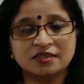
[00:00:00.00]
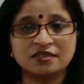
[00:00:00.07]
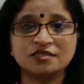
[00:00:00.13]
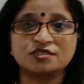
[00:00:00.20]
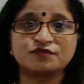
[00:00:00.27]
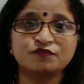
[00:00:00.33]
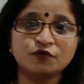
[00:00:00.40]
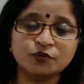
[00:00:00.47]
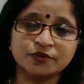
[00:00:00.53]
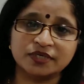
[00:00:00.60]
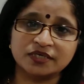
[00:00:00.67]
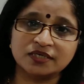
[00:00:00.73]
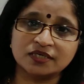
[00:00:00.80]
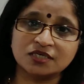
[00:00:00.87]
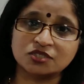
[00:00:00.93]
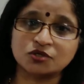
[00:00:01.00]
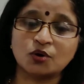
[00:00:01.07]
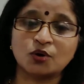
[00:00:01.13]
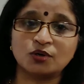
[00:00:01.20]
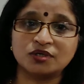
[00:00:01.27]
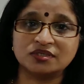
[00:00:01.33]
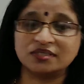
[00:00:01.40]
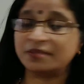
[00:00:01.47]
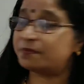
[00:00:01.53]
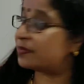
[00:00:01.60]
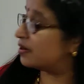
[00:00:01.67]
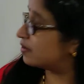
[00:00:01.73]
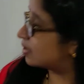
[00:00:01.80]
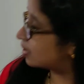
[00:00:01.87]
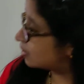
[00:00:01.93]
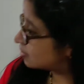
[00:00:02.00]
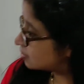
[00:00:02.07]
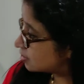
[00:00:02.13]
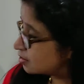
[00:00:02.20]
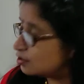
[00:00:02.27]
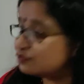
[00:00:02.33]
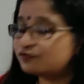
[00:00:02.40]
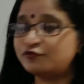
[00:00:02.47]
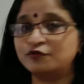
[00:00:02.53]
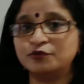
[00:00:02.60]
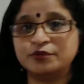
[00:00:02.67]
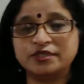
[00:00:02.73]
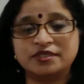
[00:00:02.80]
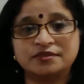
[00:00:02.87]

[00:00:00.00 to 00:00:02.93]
This fluid is called the pericardial fluid.